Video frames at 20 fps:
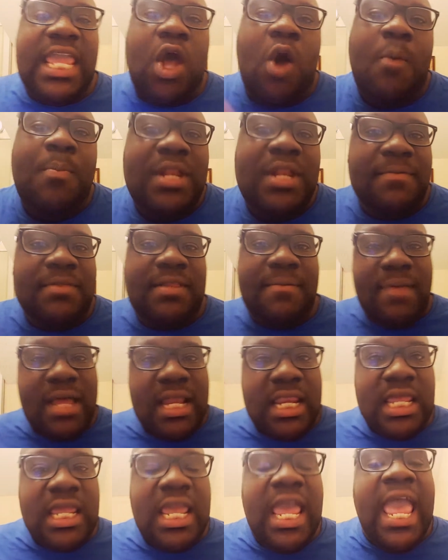He opened up the
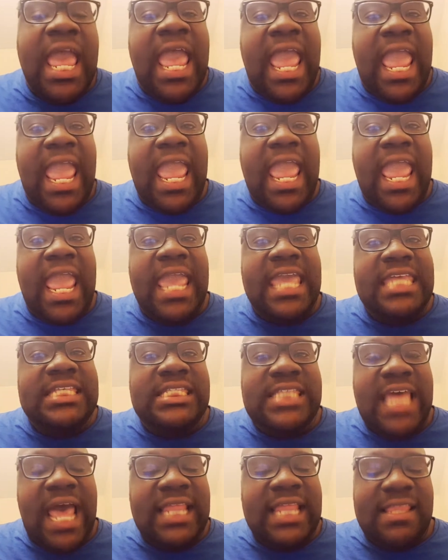money, and
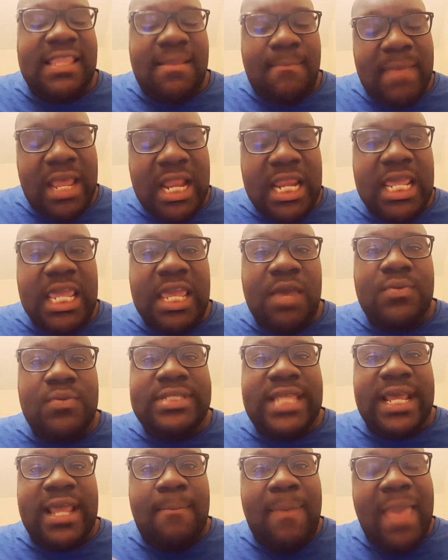inside the money it was
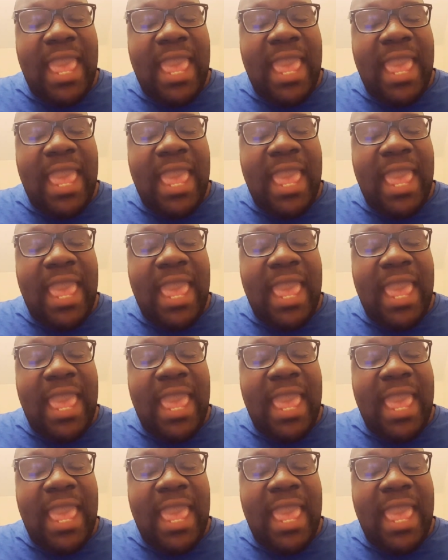like a